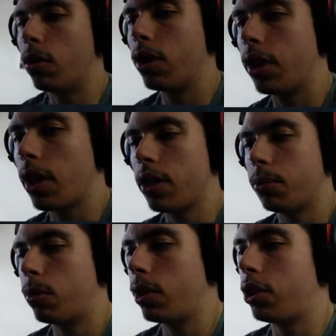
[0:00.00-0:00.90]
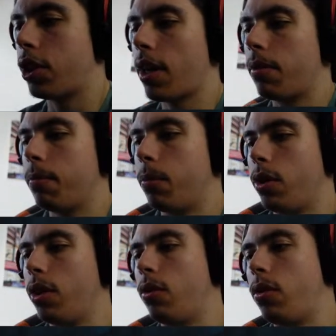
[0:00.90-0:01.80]
morning, guys. Morning, chat.
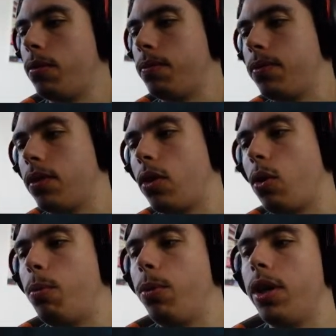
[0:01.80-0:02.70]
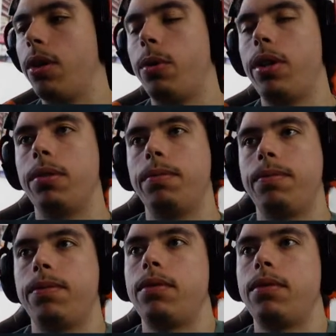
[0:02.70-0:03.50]
Morning, all. Hope we are well.